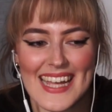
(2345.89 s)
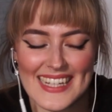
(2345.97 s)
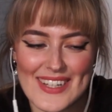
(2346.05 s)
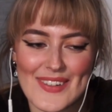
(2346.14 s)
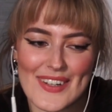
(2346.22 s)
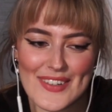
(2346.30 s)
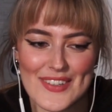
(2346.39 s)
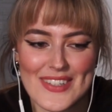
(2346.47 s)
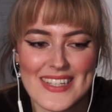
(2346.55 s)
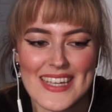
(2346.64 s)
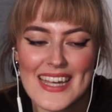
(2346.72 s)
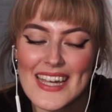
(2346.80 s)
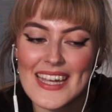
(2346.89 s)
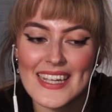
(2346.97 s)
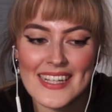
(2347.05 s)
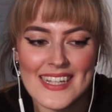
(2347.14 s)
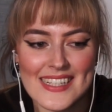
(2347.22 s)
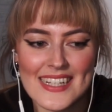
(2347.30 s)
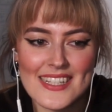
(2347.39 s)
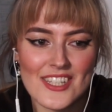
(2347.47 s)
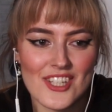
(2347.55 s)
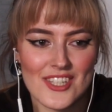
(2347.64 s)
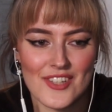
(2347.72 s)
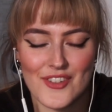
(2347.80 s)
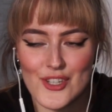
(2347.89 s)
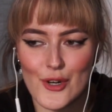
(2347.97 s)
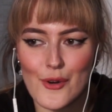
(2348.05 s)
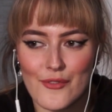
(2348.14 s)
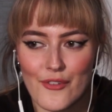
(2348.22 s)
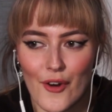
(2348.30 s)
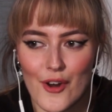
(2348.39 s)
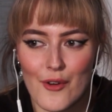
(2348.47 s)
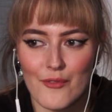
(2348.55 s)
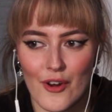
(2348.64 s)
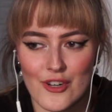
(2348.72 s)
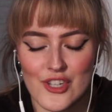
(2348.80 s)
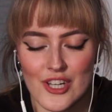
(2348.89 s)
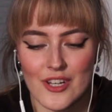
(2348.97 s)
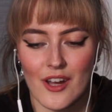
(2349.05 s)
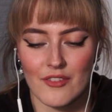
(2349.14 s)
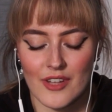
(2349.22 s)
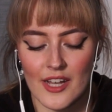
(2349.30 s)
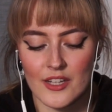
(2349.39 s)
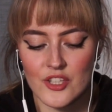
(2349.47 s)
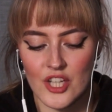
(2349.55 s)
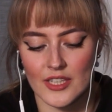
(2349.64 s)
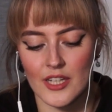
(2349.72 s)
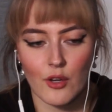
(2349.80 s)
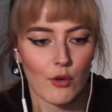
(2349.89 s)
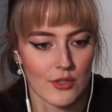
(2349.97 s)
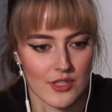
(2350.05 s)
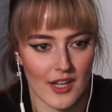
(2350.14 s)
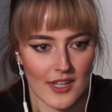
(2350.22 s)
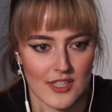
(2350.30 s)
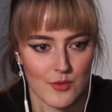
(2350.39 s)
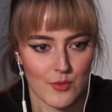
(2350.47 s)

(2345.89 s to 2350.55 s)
Janny Rose. Because it is just a short version of like Janine Rosenkranz,